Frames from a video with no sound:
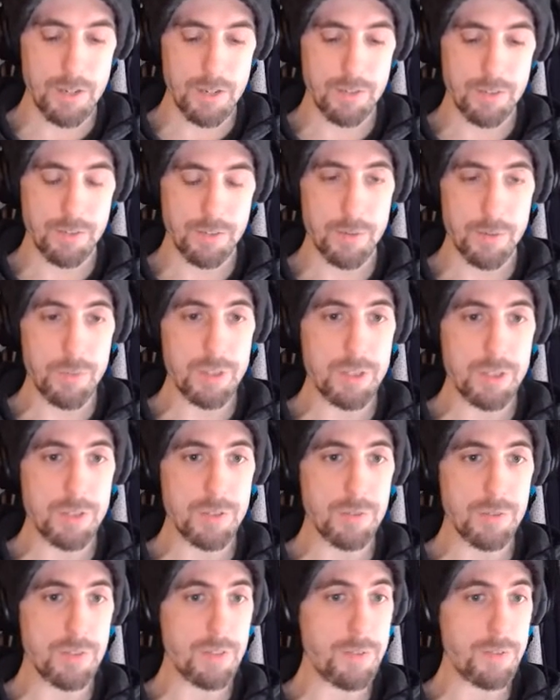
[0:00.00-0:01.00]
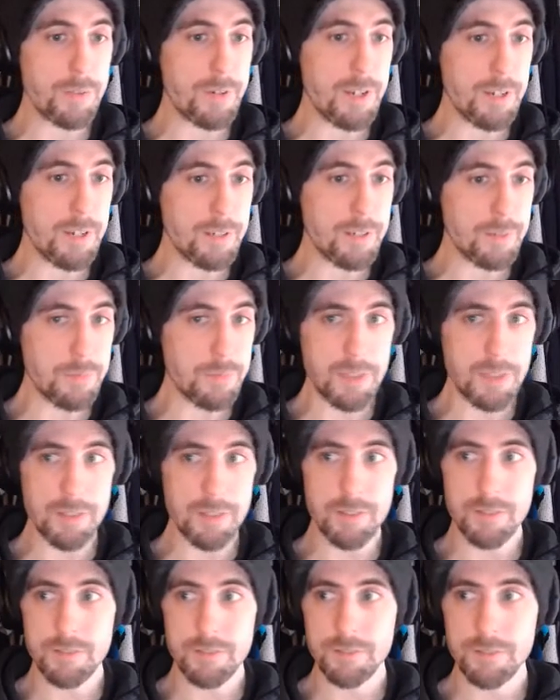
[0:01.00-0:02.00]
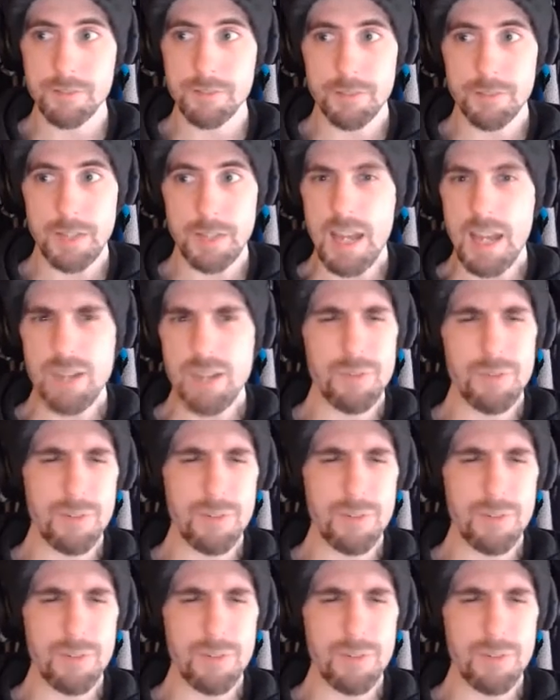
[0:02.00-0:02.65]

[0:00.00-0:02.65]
So much so that there had to be half a